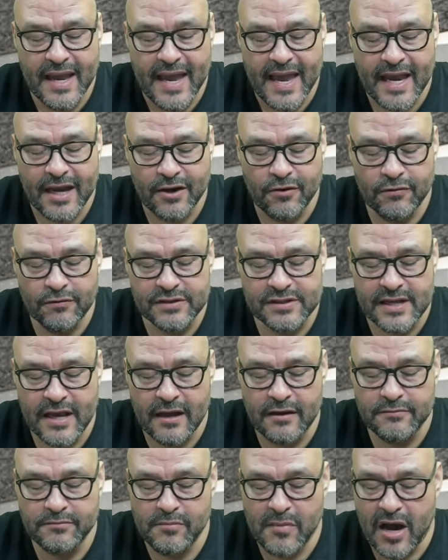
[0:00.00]
Echo
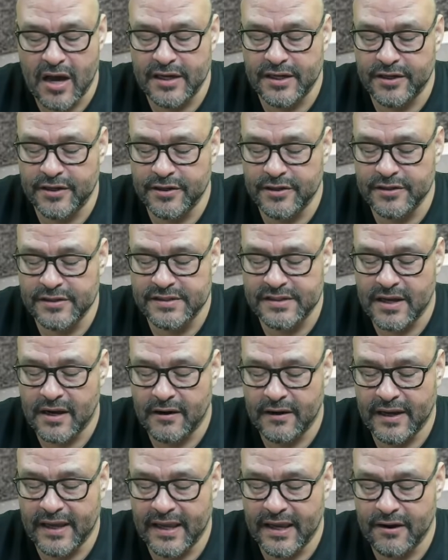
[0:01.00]
sound monitors
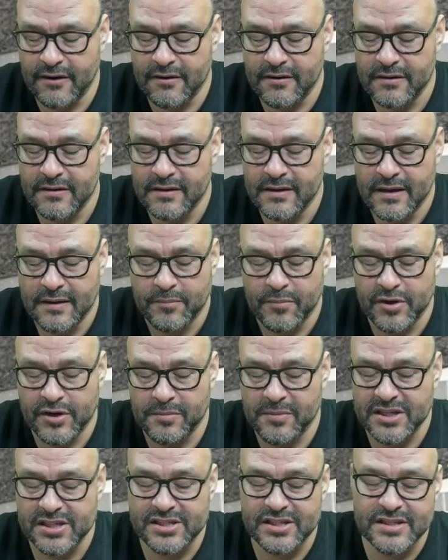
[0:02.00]
are here. Pretty
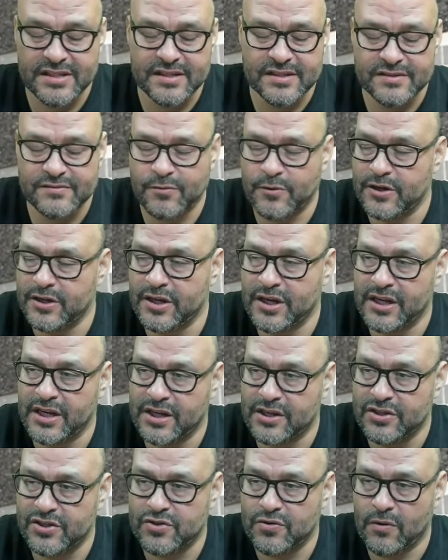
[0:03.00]
much this is where you're going
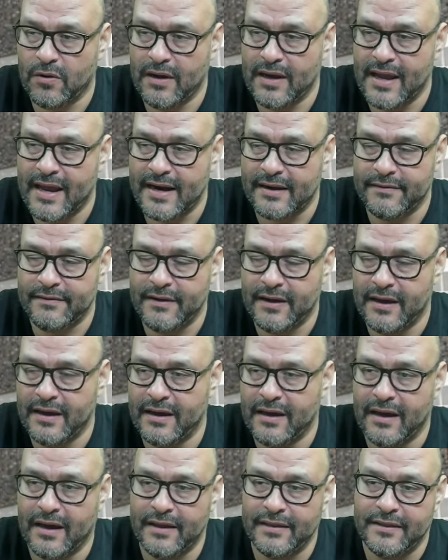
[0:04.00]
to control a lot of
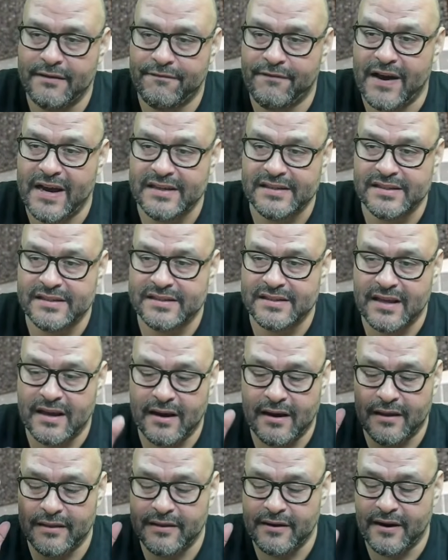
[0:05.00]
the devices
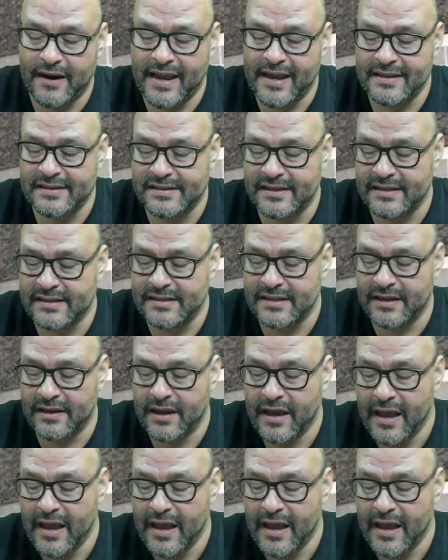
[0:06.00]
there on their headsets.